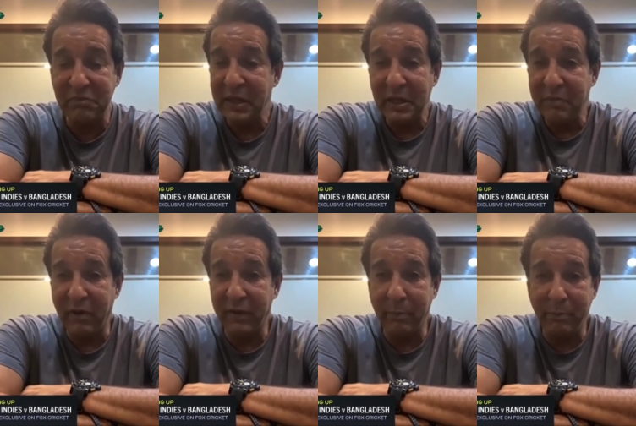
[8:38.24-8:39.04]
one
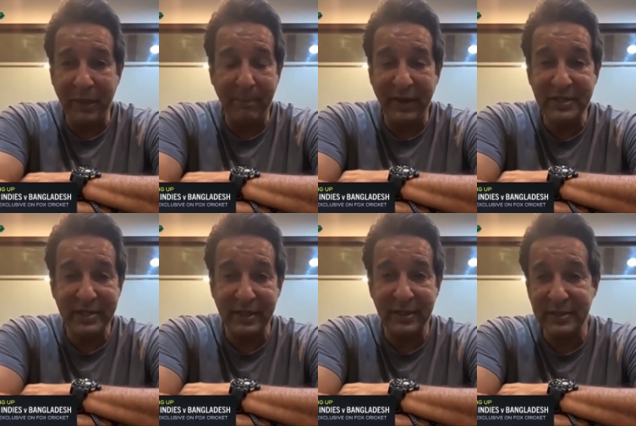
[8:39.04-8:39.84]
of the best
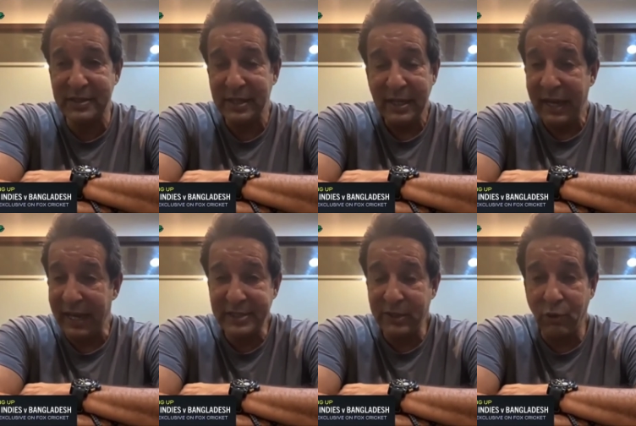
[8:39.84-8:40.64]
hitters.
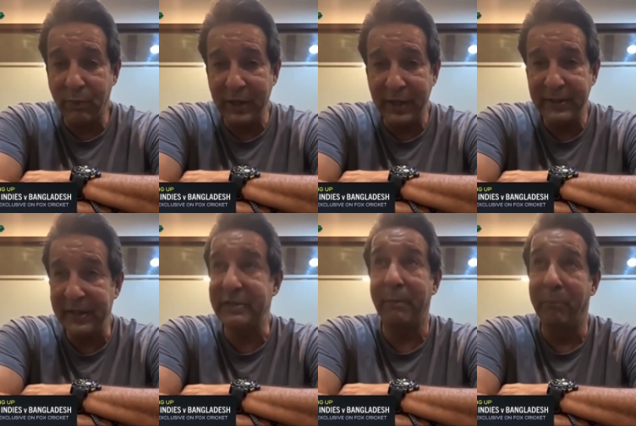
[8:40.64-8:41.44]
As an opener,
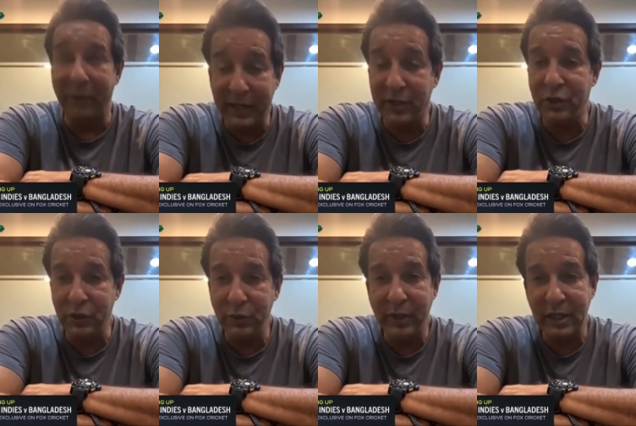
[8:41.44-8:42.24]
he's a big
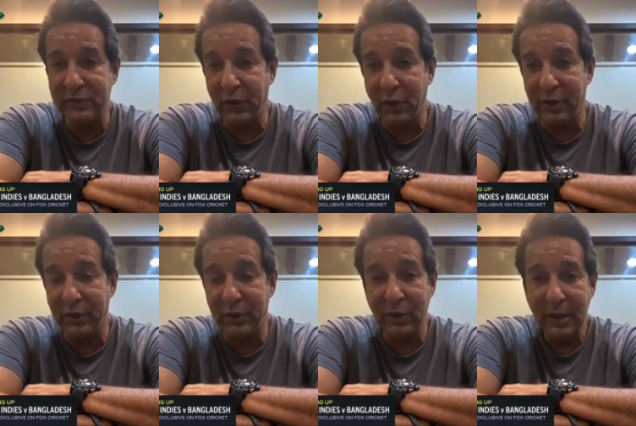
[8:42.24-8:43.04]
dude, as we all
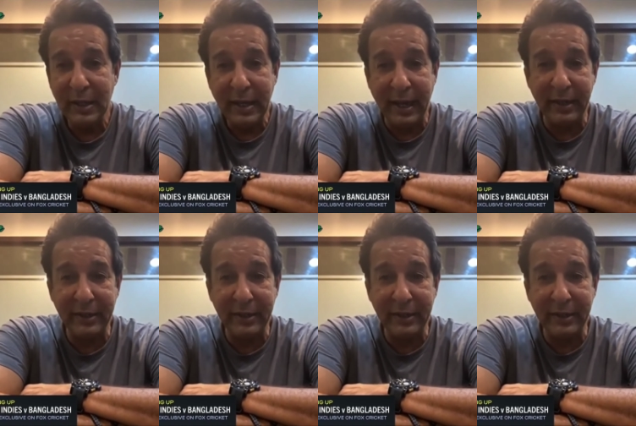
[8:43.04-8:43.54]
know, and